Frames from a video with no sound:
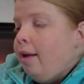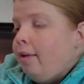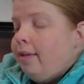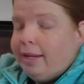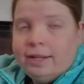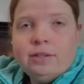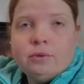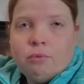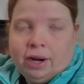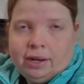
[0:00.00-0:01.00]
They did
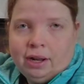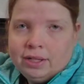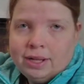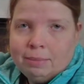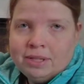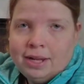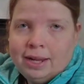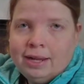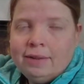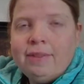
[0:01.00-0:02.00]
recognize their
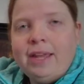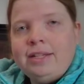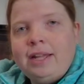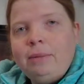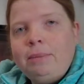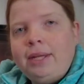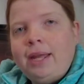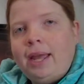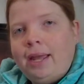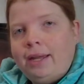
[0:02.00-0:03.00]
mistake. They sent
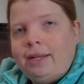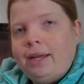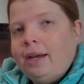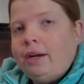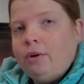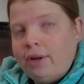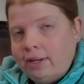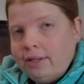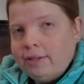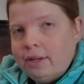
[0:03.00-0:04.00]
me a
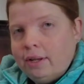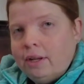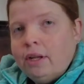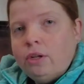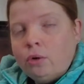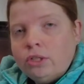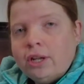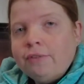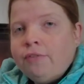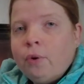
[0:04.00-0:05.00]
credit
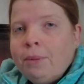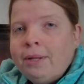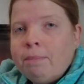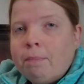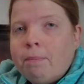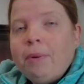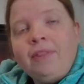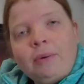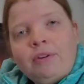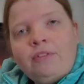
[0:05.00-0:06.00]
nota from it, but
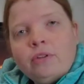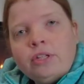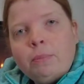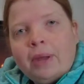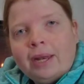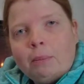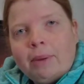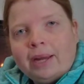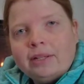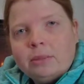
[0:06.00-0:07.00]
they refused to pay that
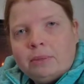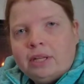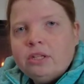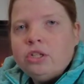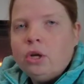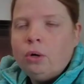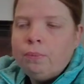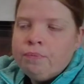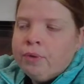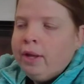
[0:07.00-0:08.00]
back to me. So
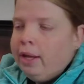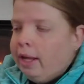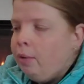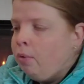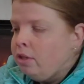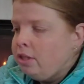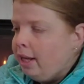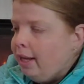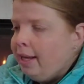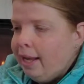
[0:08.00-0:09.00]
it was
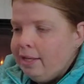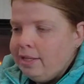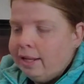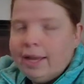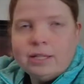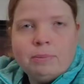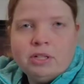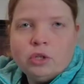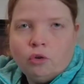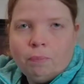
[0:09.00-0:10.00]
a case that has been
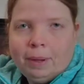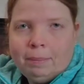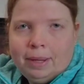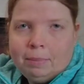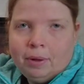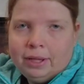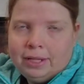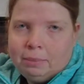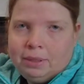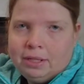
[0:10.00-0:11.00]
solved by PayPal
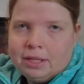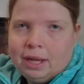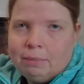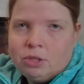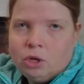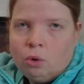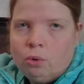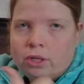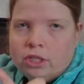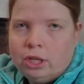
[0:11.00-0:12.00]
in the meantime. So
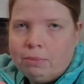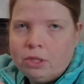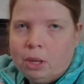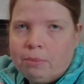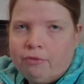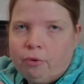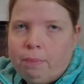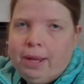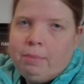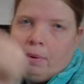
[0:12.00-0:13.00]
thumbs up for
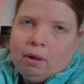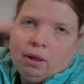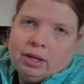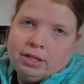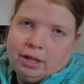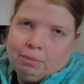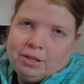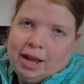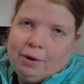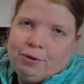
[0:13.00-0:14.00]
PayPal, thumbs
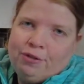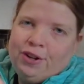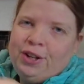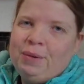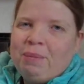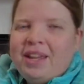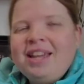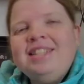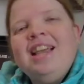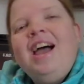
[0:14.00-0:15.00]
down for
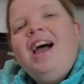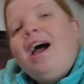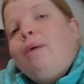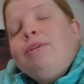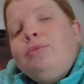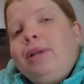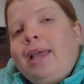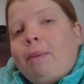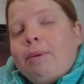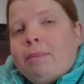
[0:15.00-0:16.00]
UPS. I was really
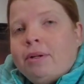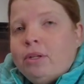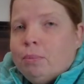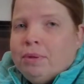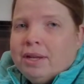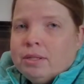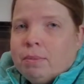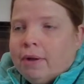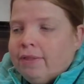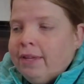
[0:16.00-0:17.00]
happy about UPS,
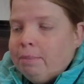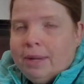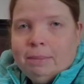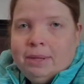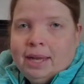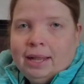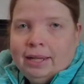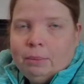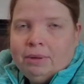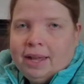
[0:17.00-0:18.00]
but did make me a
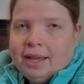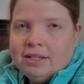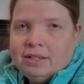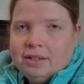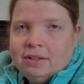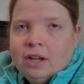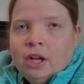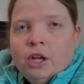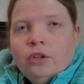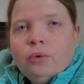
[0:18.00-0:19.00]
little bit hesitant
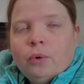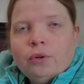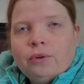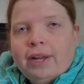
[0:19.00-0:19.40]
to order